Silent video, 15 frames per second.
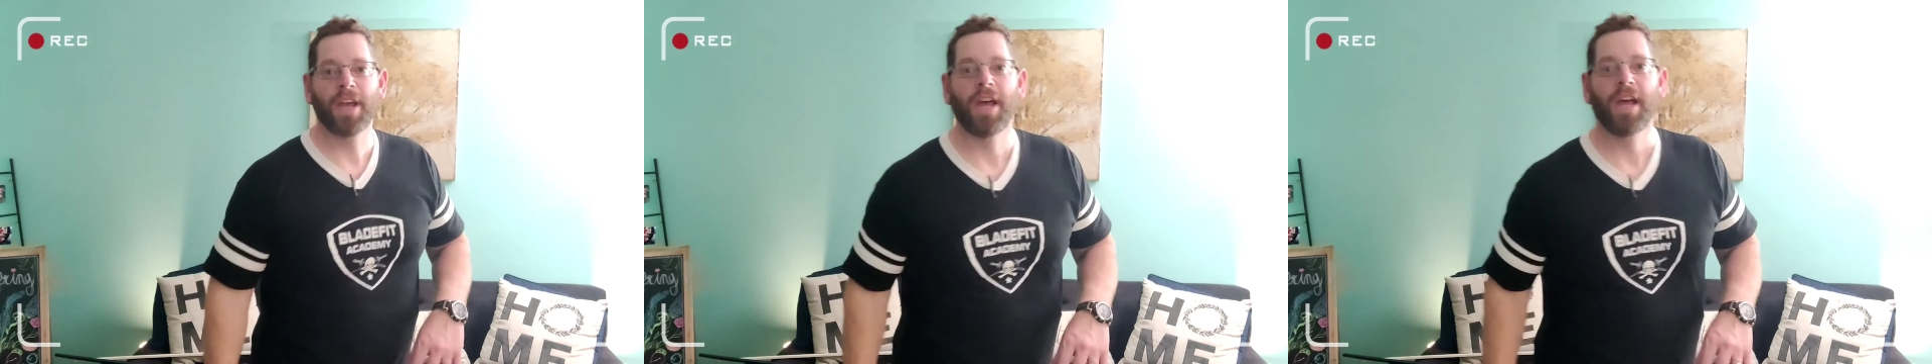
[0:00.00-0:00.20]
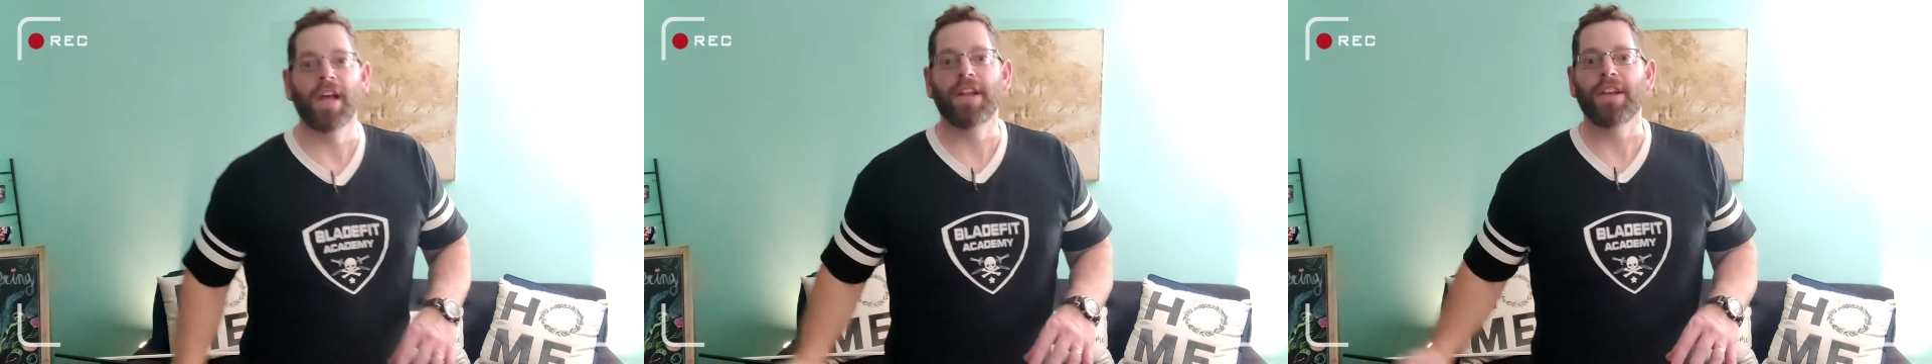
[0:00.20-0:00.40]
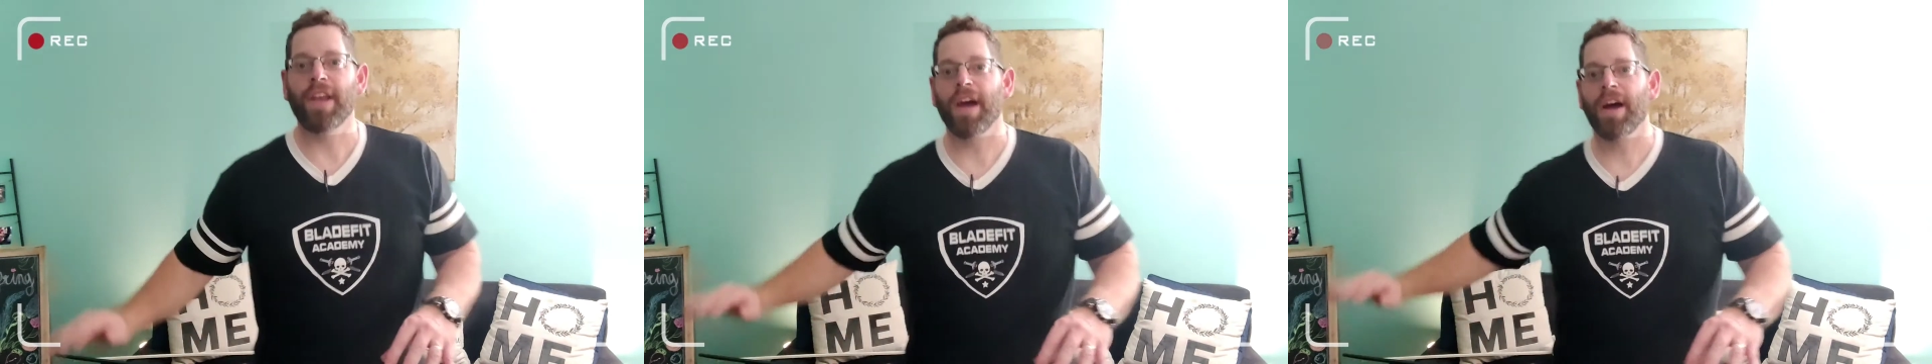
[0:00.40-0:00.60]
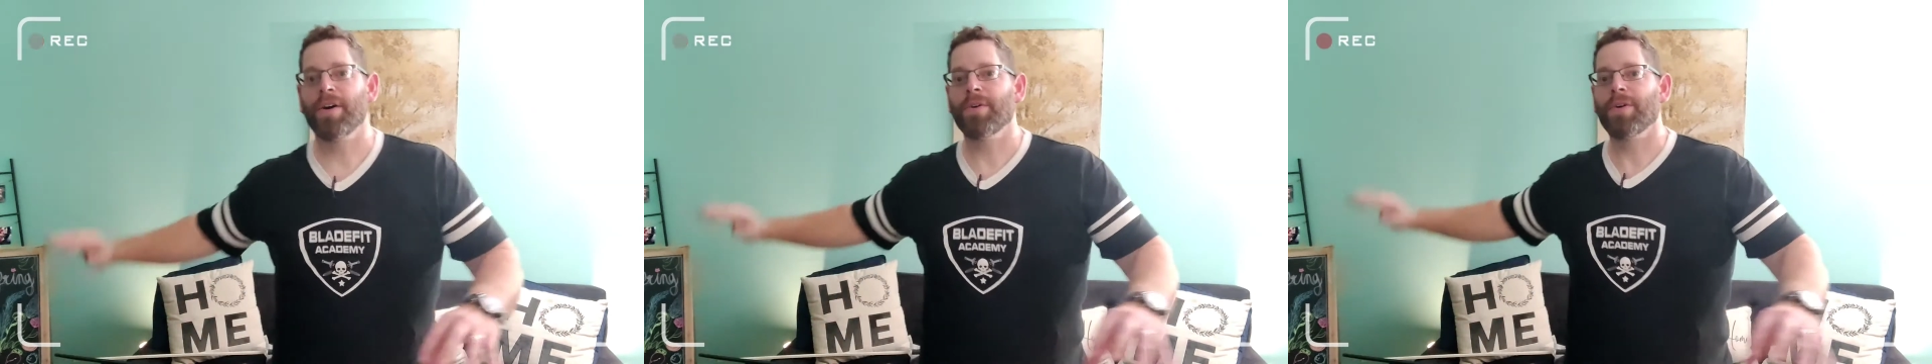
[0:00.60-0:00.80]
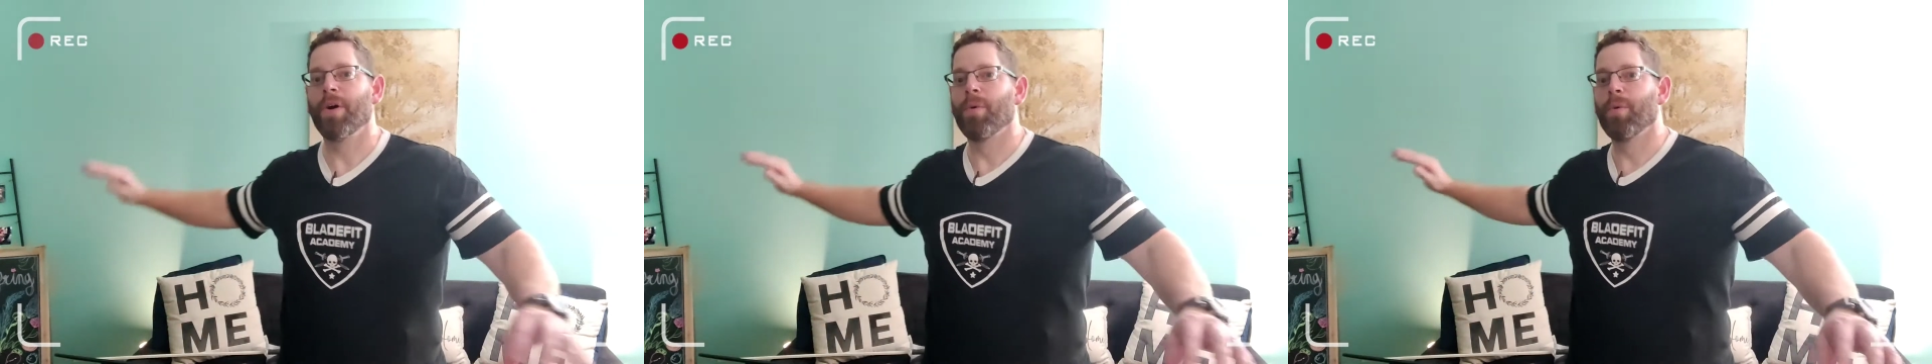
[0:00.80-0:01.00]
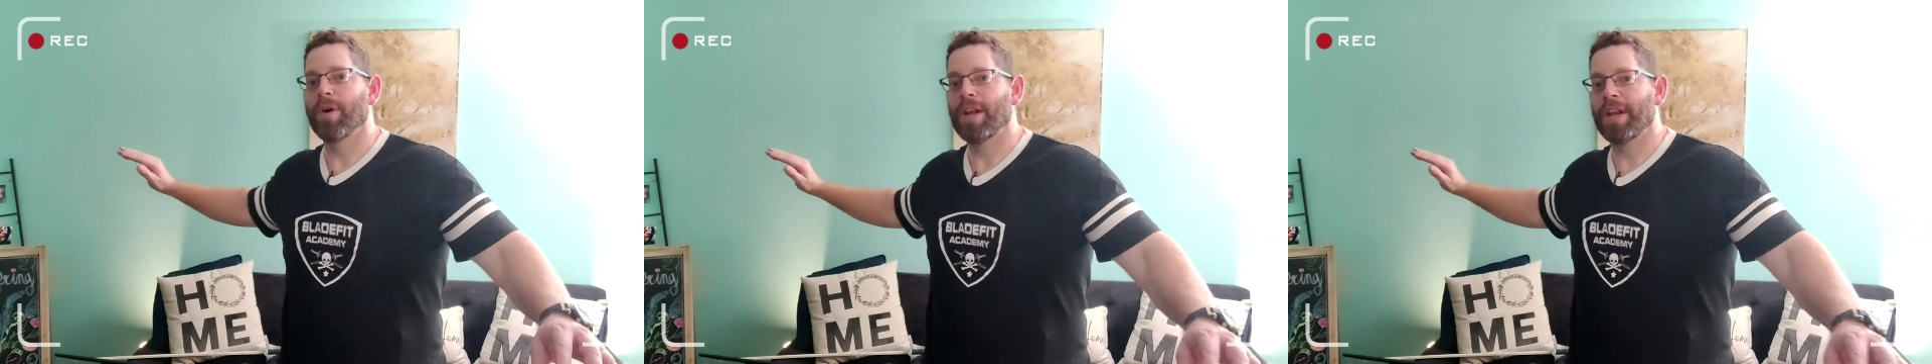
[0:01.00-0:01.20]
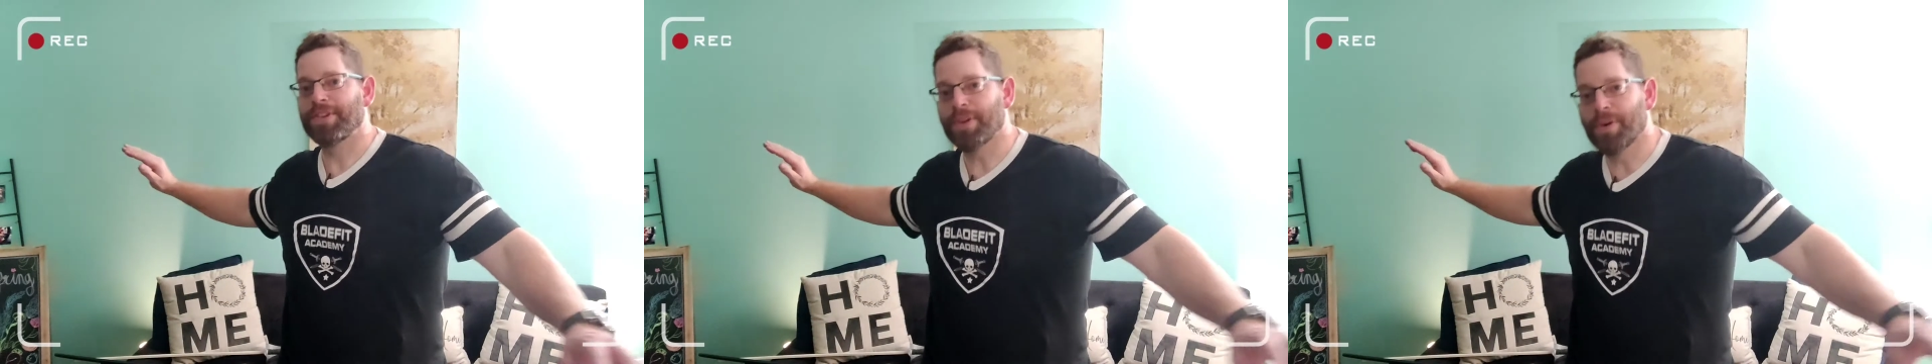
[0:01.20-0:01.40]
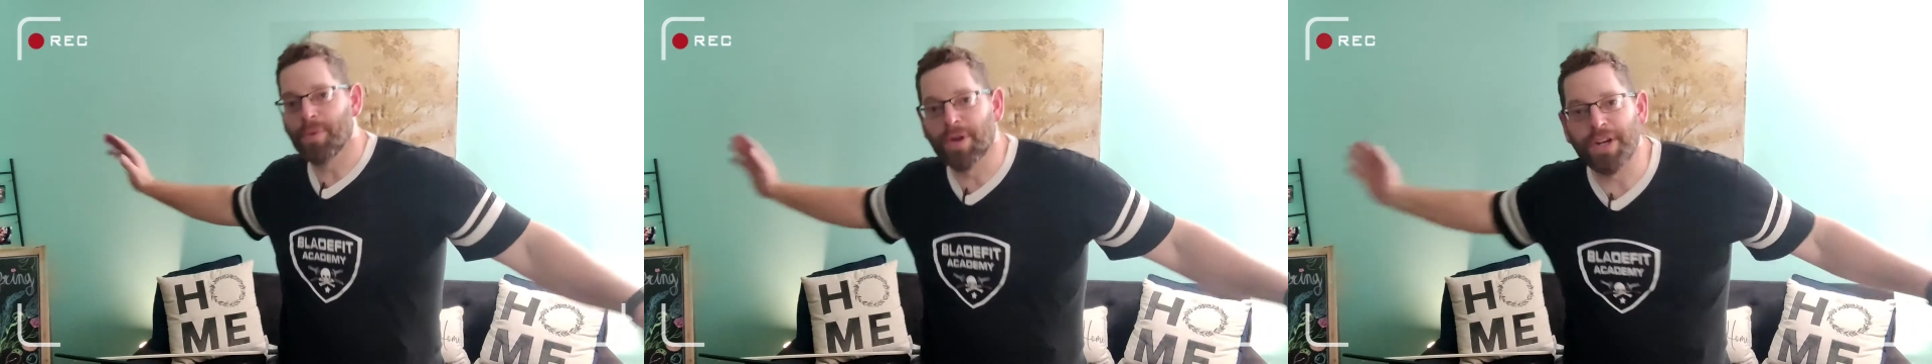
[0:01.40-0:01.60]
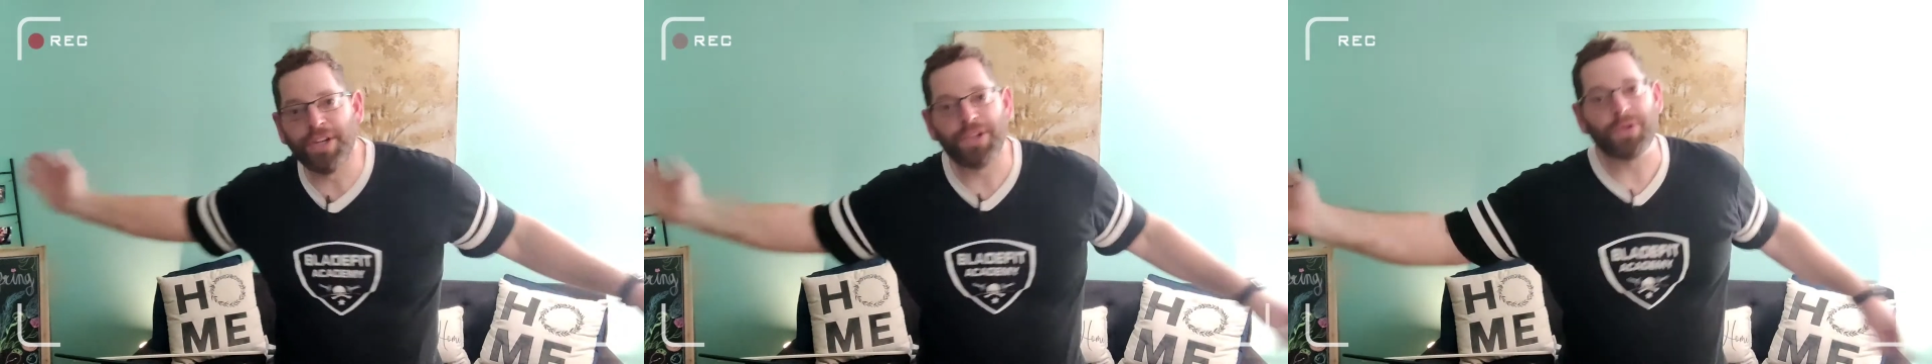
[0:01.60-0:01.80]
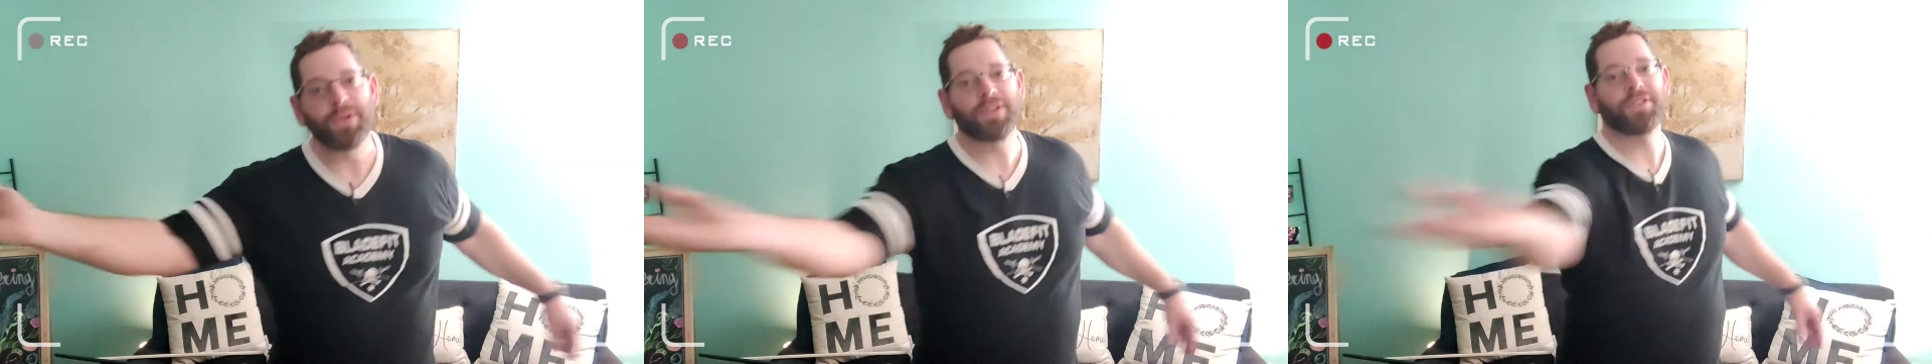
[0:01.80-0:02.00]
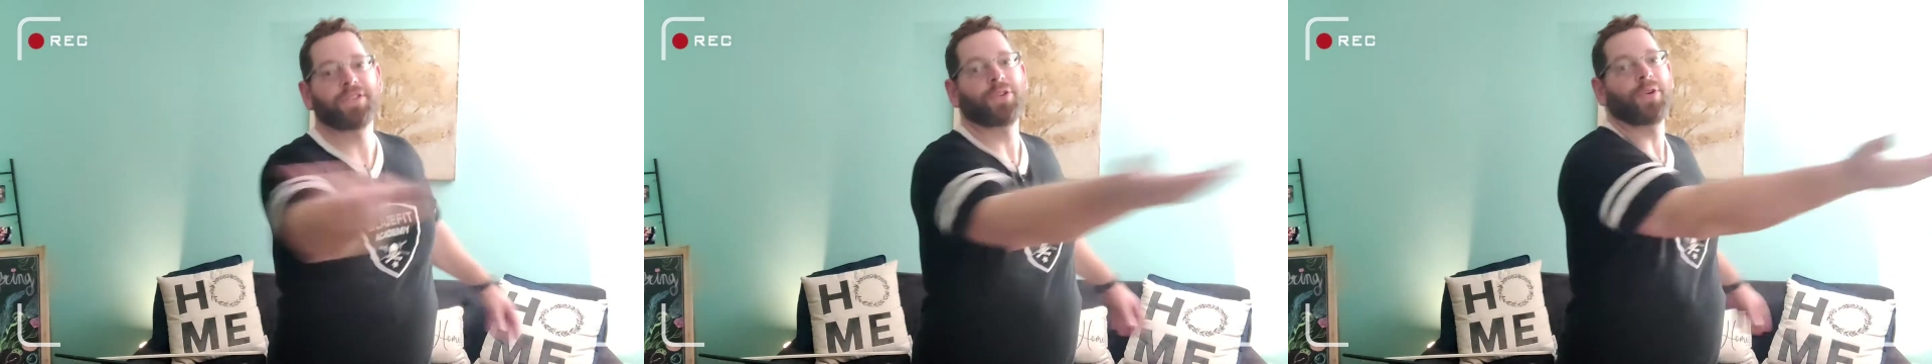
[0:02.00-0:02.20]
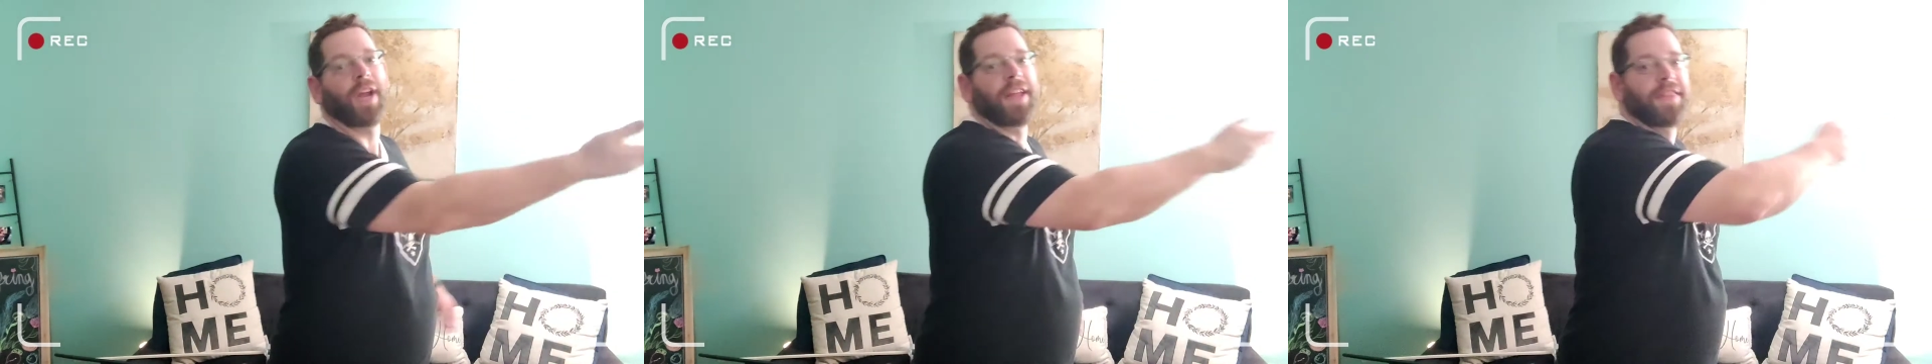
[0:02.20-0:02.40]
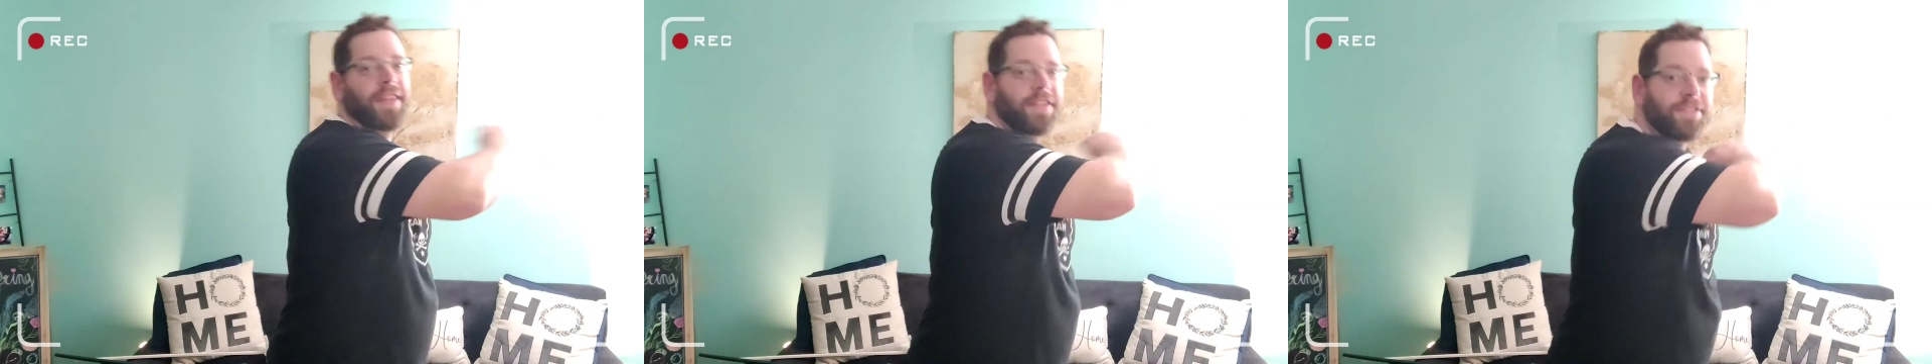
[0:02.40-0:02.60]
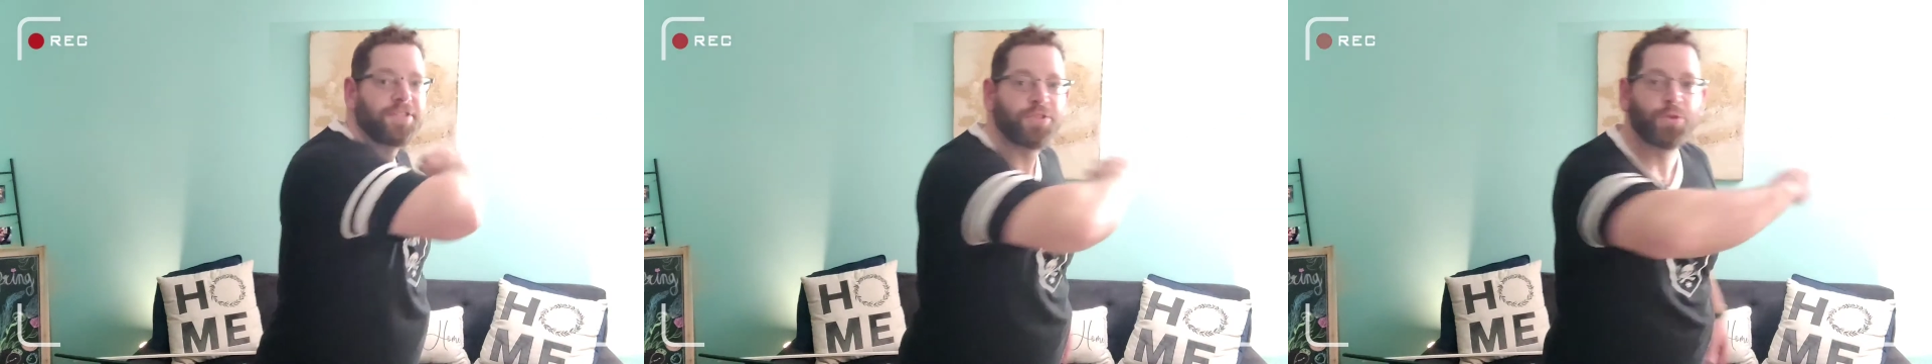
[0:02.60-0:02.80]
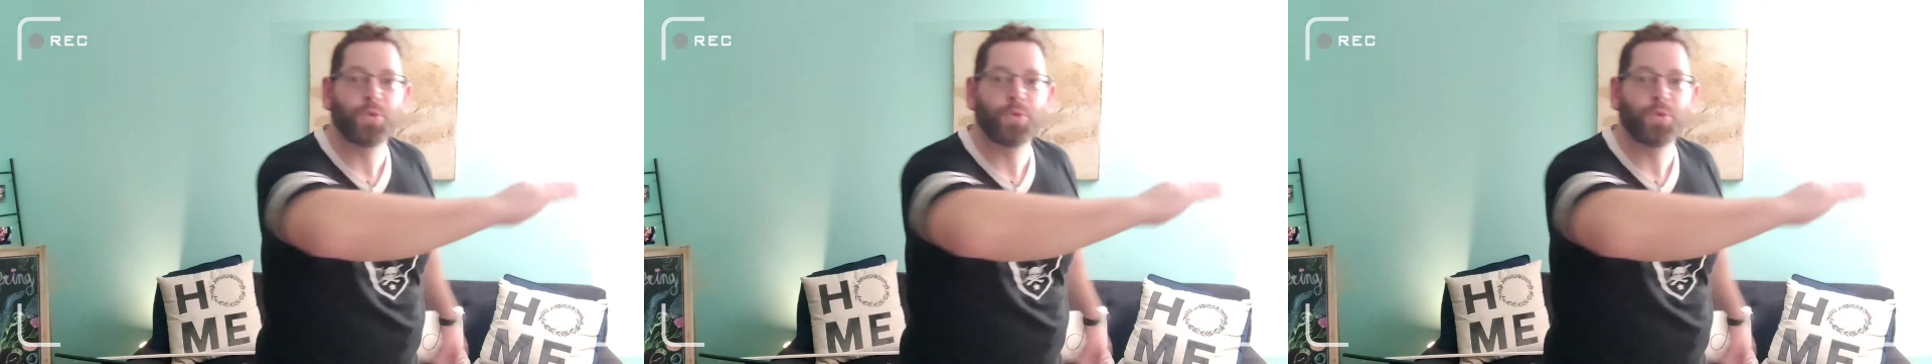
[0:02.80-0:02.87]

Now, what I don't wanna do is create these